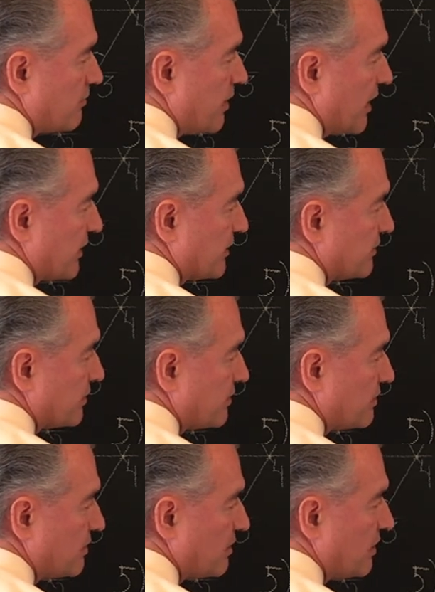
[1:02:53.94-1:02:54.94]
bucket
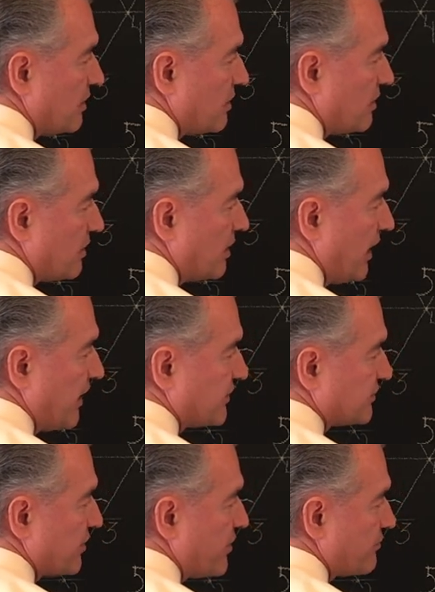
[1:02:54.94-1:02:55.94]

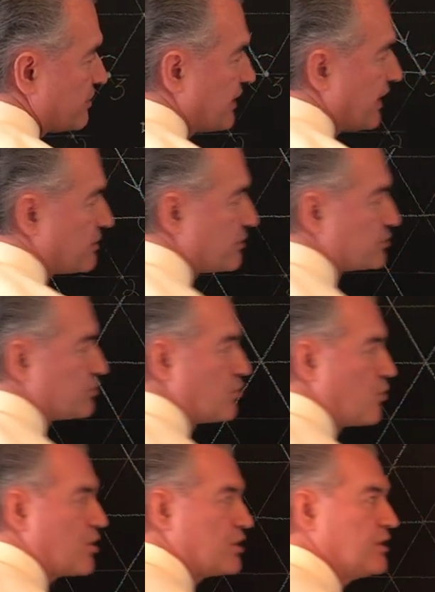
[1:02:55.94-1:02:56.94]
has 3 gallons of
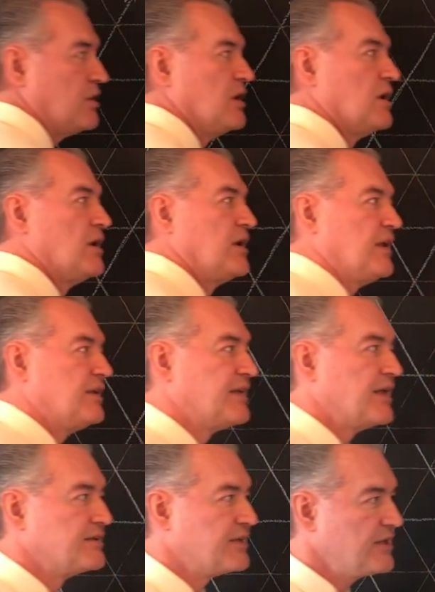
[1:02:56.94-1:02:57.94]
water, it
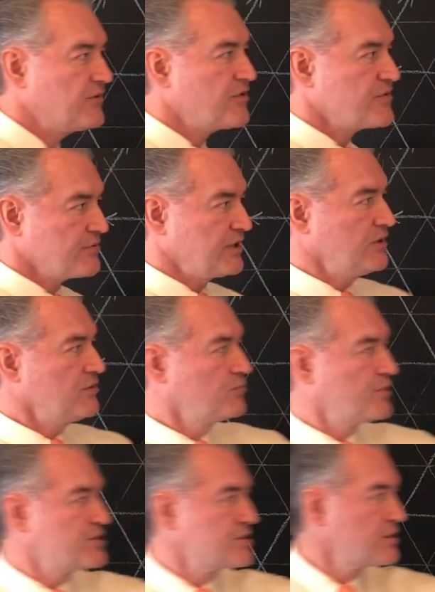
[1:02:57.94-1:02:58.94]
can give 3,
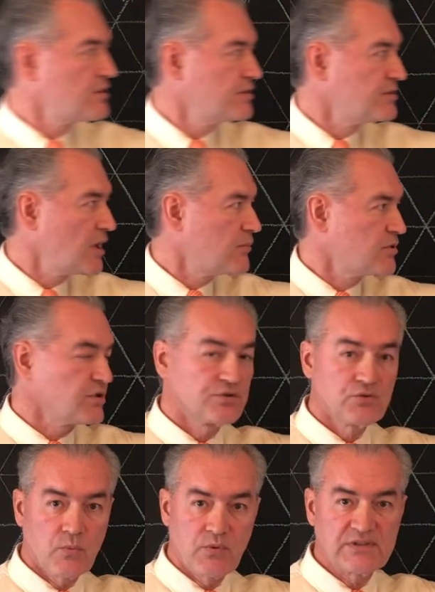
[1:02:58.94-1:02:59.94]
which the number is
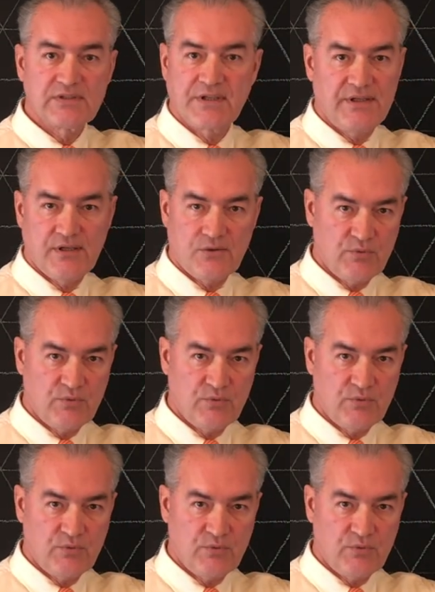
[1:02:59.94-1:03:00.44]
obviously here.